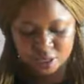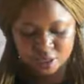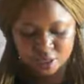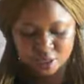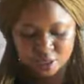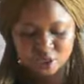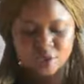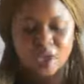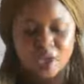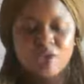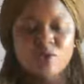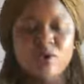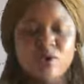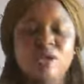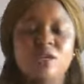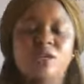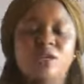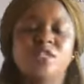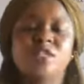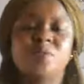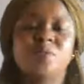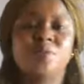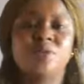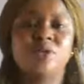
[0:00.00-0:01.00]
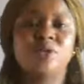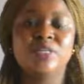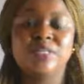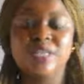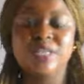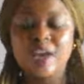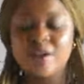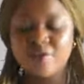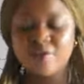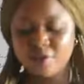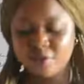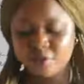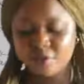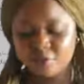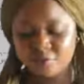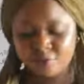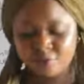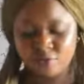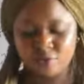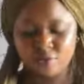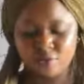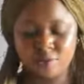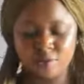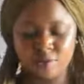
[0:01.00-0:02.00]
The third one is preserving
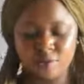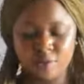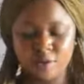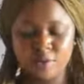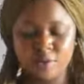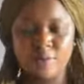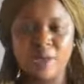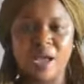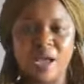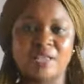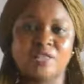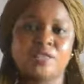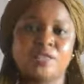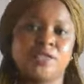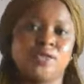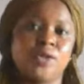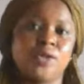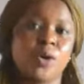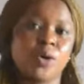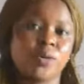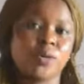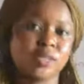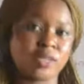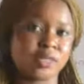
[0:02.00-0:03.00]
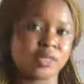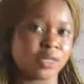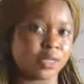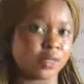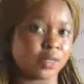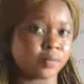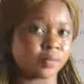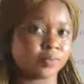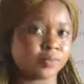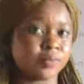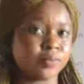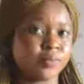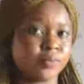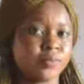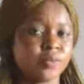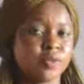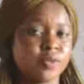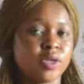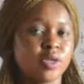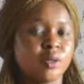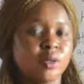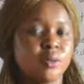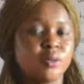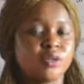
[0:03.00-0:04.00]
food by salting.
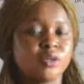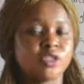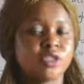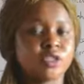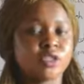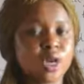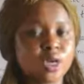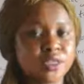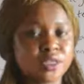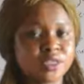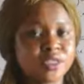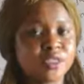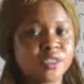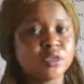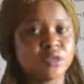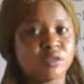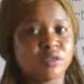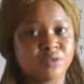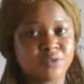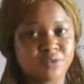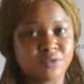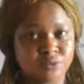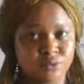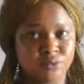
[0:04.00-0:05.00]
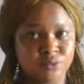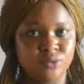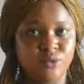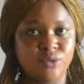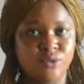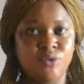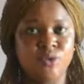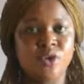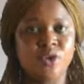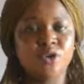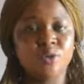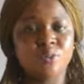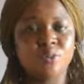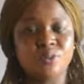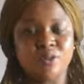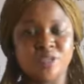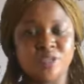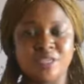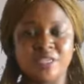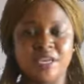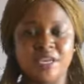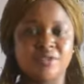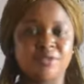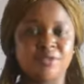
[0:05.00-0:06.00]
Salting of food. When you
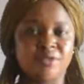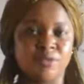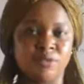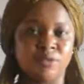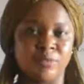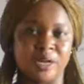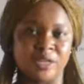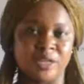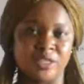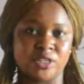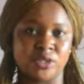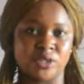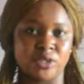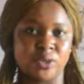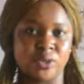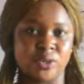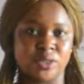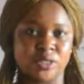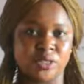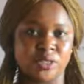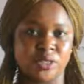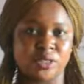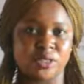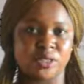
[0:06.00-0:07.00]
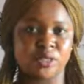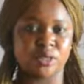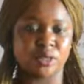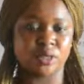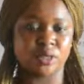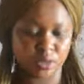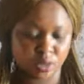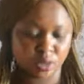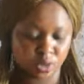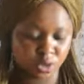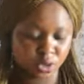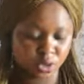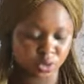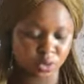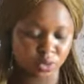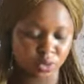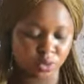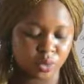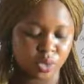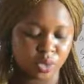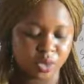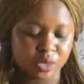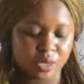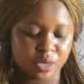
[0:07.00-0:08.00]
preserve food by salting, you know,
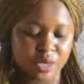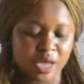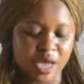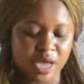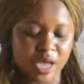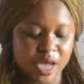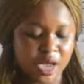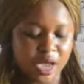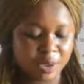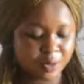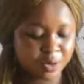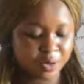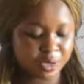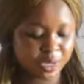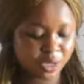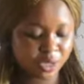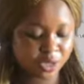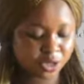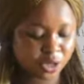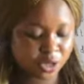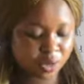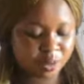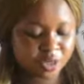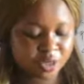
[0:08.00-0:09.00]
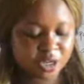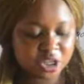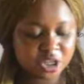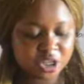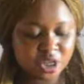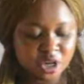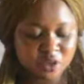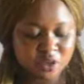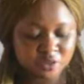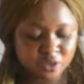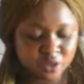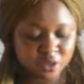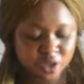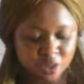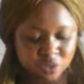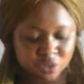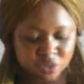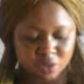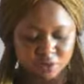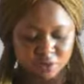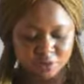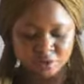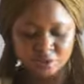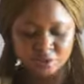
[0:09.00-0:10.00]
the application of
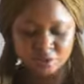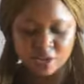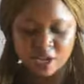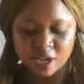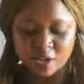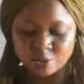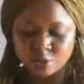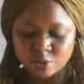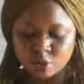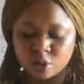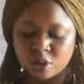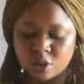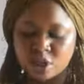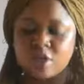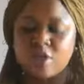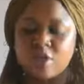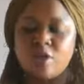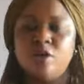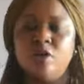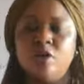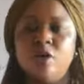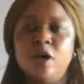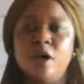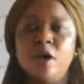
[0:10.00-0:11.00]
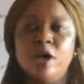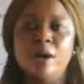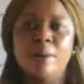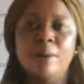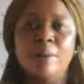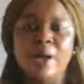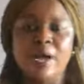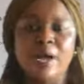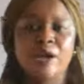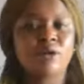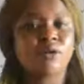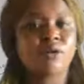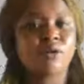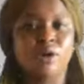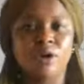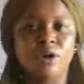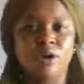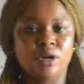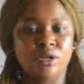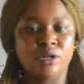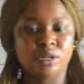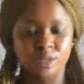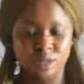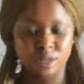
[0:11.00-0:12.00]
salt on food helps to kill
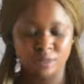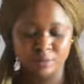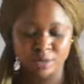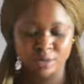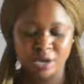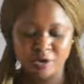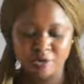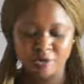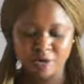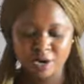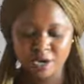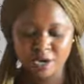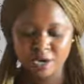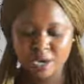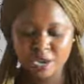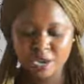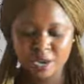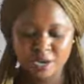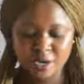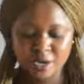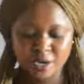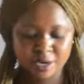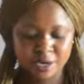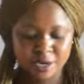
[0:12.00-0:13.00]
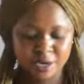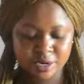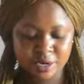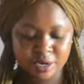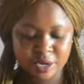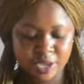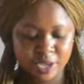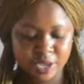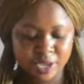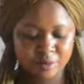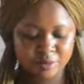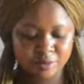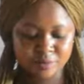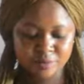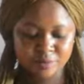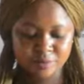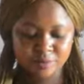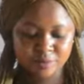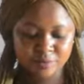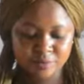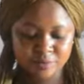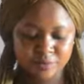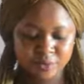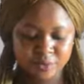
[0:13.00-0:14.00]
microorganisms and render them
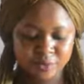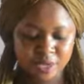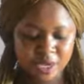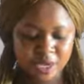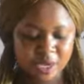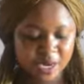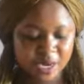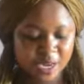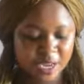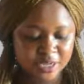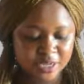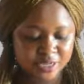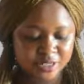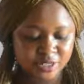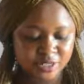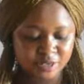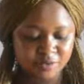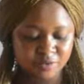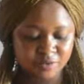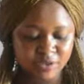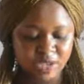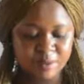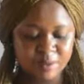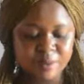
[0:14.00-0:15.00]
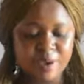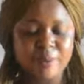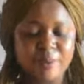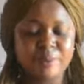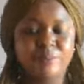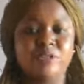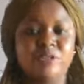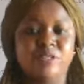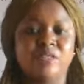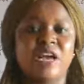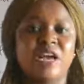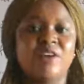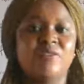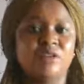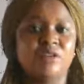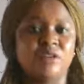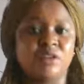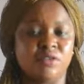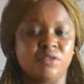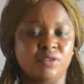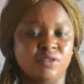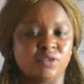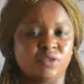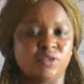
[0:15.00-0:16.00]
inactive, thereby preserving
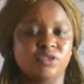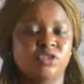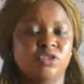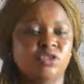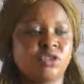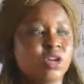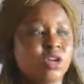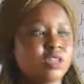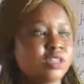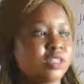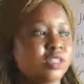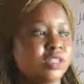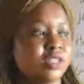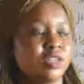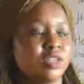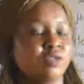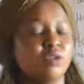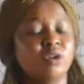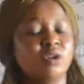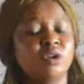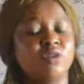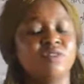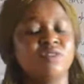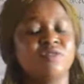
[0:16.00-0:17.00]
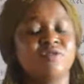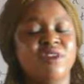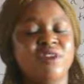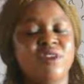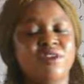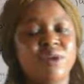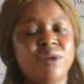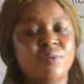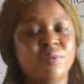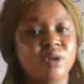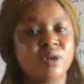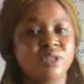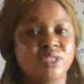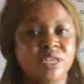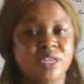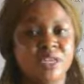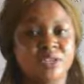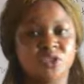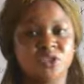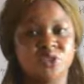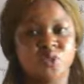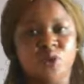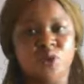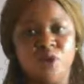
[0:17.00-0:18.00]
the food. Salt is one of the very
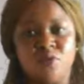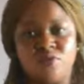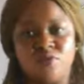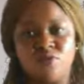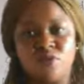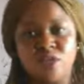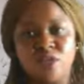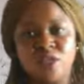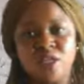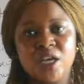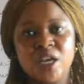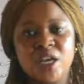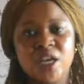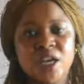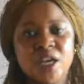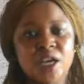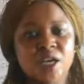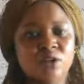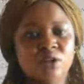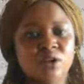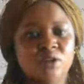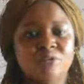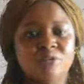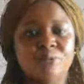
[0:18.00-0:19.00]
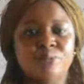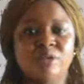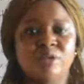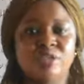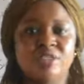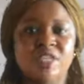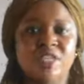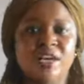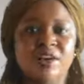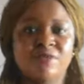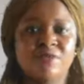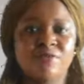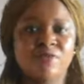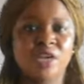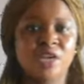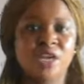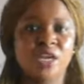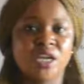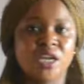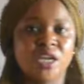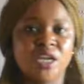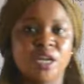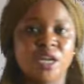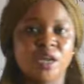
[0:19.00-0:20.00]
important way of
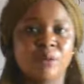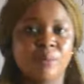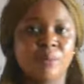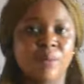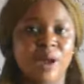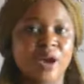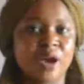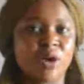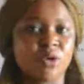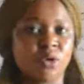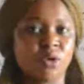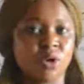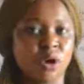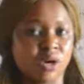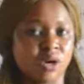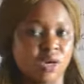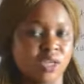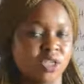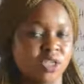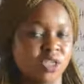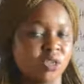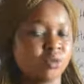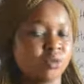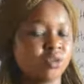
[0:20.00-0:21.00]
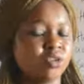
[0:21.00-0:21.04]
preserving microorganisms.